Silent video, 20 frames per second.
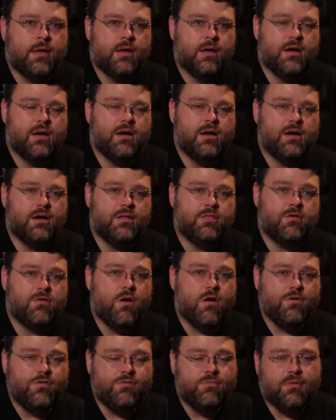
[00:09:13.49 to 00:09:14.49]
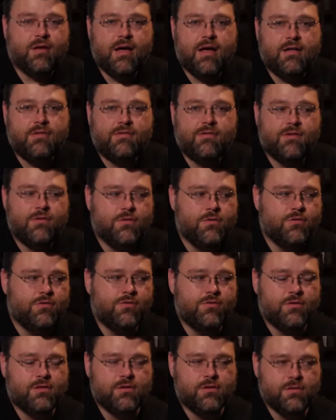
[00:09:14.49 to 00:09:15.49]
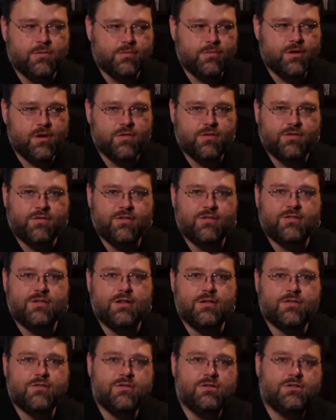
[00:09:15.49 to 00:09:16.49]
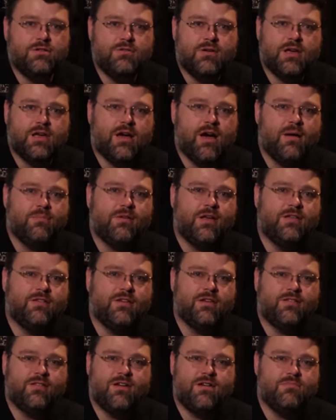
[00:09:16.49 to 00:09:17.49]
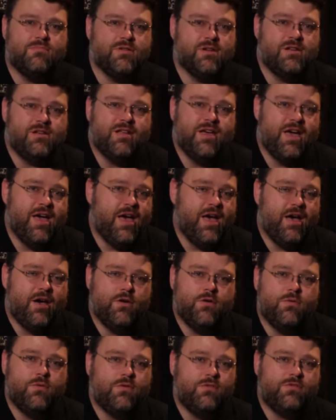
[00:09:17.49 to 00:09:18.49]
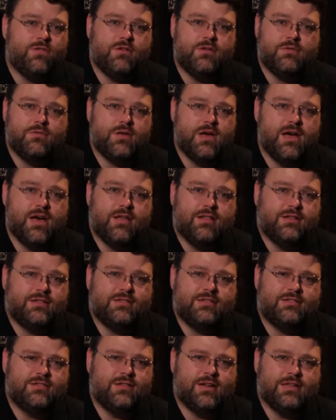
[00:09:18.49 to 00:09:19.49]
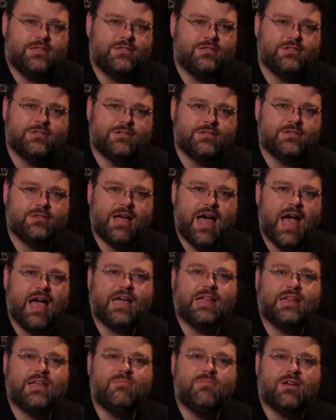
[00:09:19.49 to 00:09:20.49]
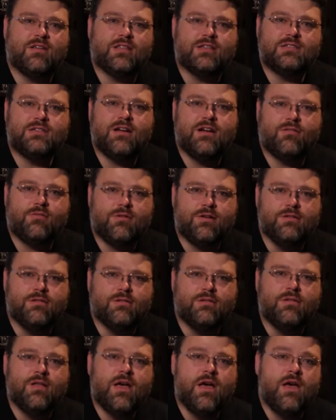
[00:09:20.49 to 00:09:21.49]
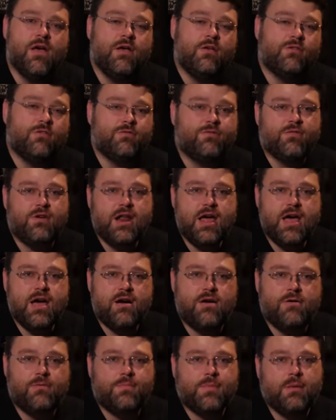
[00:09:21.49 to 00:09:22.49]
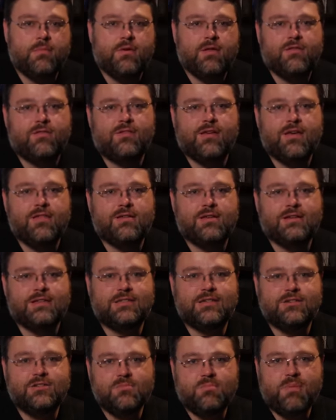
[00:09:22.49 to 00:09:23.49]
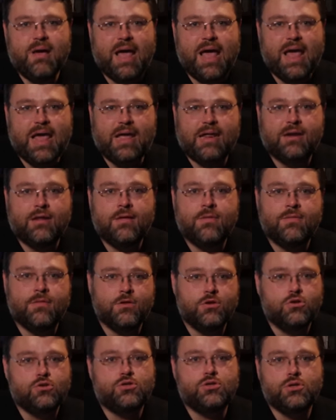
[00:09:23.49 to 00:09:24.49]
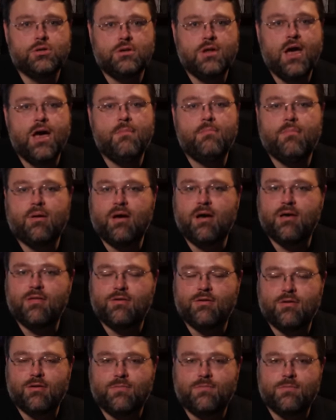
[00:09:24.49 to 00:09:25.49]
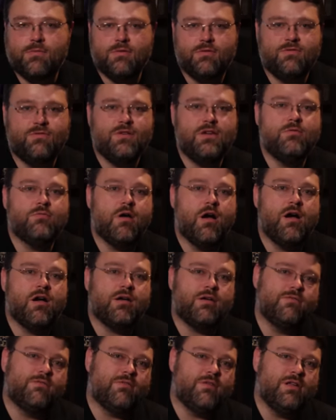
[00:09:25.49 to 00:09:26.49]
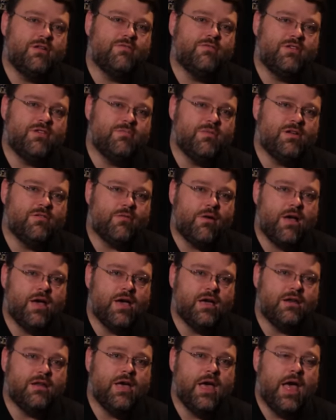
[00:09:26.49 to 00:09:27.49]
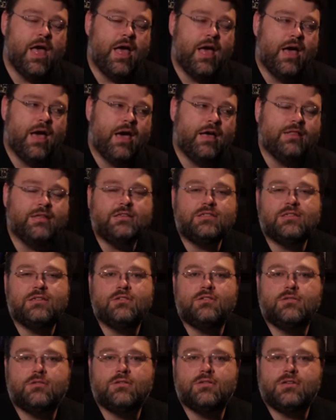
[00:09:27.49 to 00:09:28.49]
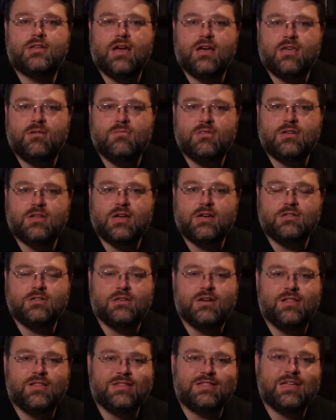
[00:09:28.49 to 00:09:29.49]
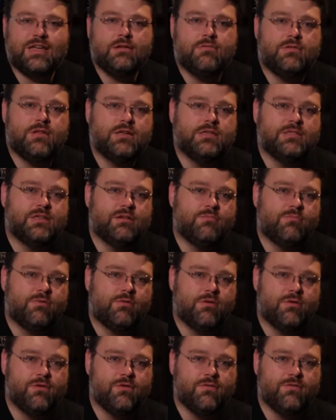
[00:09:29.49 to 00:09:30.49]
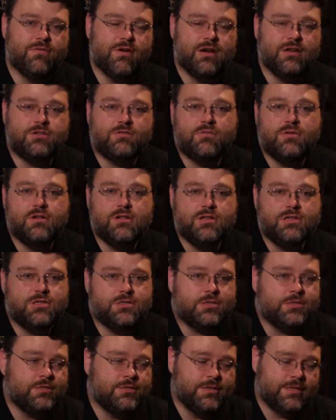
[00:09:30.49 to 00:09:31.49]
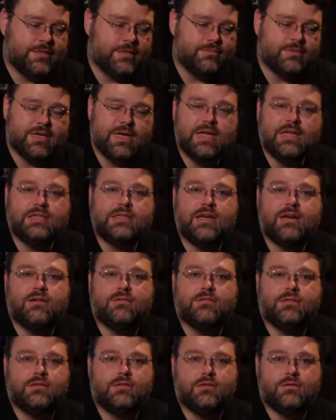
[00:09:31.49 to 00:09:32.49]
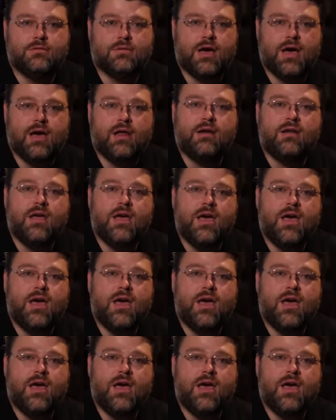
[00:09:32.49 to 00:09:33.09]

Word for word: There are some guides that use little, you know, the 16 or 32 gig Optanes out there, but who wants to do that? That's just academic, that's not real. So for now, I'm gonna say that it's such a pain that you should not bother with VROC for NVMe RAID, at least until the documentation and the state of things improve. And it's really just, it's up to Intel to do that.